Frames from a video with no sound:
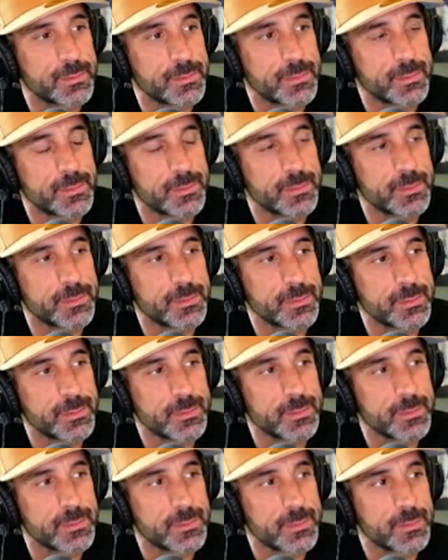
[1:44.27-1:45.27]

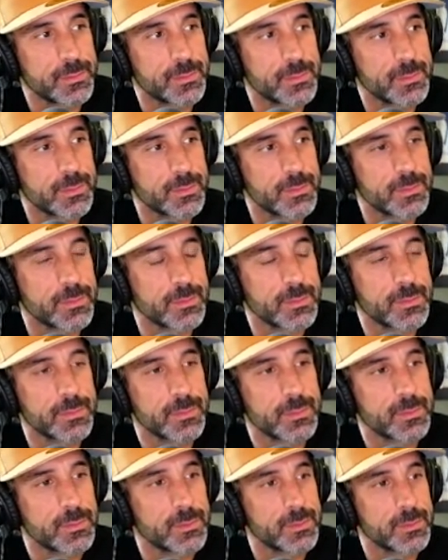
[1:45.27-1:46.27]

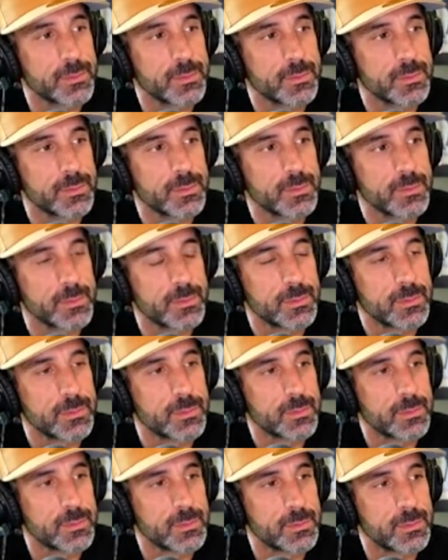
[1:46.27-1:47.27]

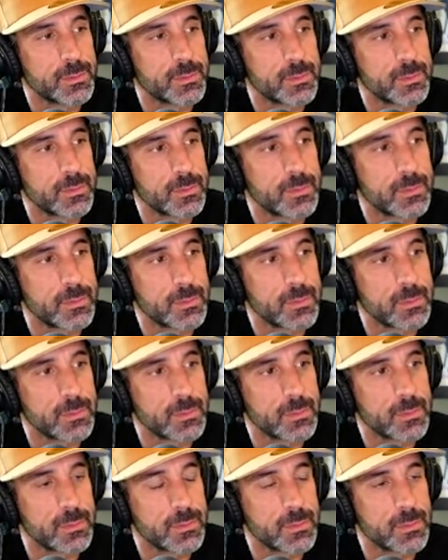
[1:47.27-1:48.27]

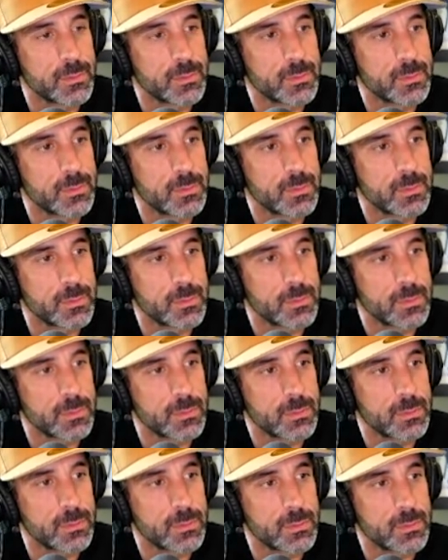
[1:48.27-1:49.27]

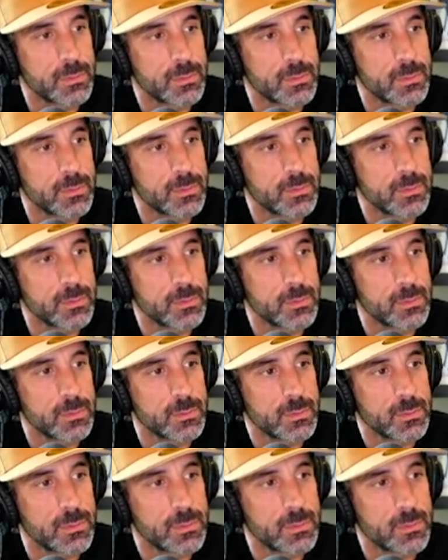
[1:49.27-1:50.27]

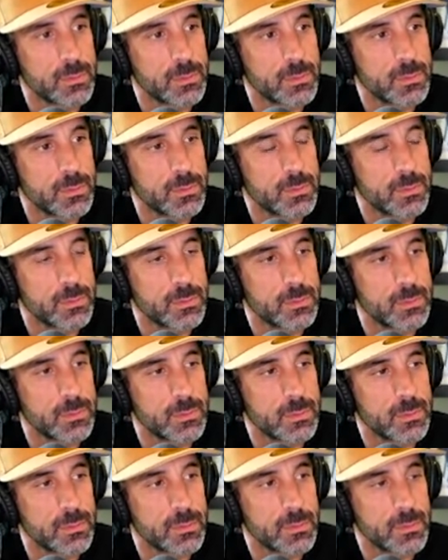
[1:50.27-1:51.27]

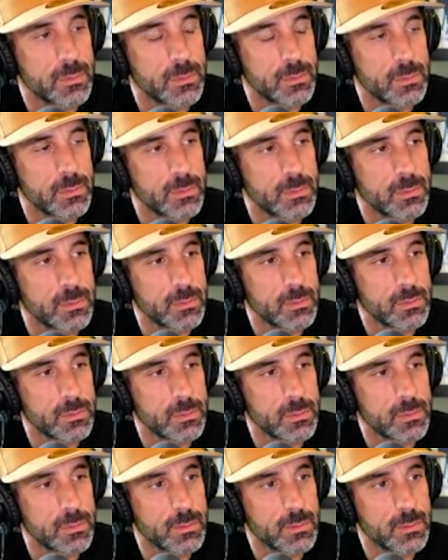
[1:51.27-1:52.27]
(silent)